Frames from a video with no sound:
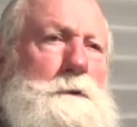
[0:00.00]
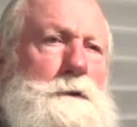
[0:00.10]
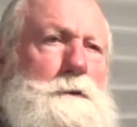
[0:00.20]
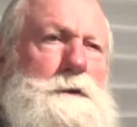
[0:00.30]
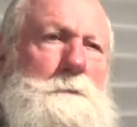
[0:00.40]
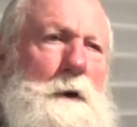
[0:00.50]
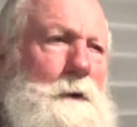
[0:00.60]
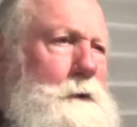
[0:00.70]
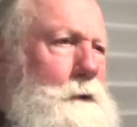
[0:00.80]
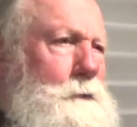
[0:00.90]
two
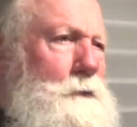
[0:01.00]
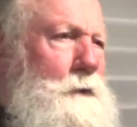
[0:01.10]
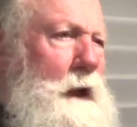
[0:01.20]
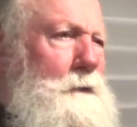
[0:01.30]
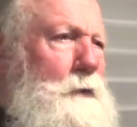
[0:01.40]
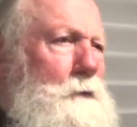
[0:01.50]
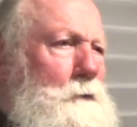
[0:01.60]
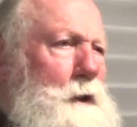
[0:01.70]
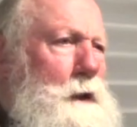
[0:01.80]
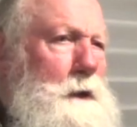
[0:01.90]
tomatoes and
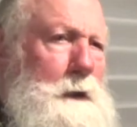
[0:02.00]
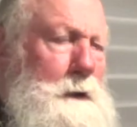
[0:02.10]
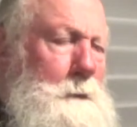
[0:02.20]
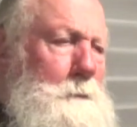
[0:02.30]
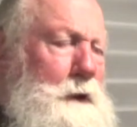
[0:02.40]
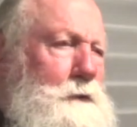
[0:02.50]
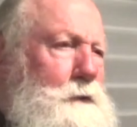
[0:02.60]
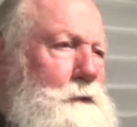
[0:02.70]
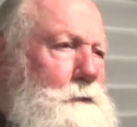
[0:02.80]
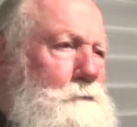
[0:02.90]
three
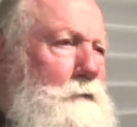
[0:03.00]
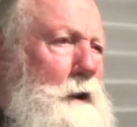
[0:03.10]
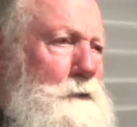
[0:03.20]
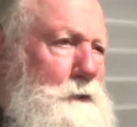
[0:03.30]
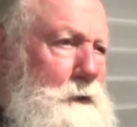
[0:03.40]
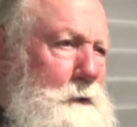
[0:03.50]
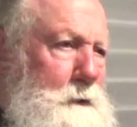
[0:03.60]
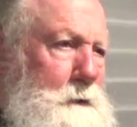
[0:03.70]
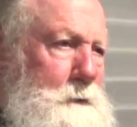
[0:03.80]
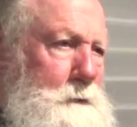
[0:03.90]
pieces of rusk,
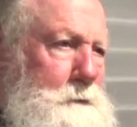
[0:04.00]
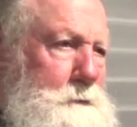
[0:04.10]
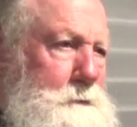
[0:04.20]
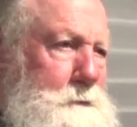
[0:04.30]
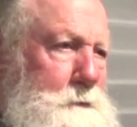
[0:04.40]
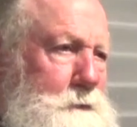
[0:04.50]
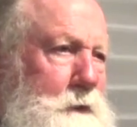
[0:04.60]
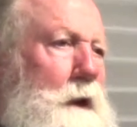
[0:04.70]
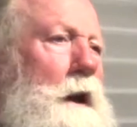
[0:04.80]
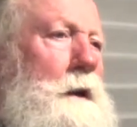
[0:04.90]

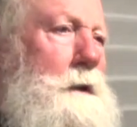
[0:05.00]
sukhari,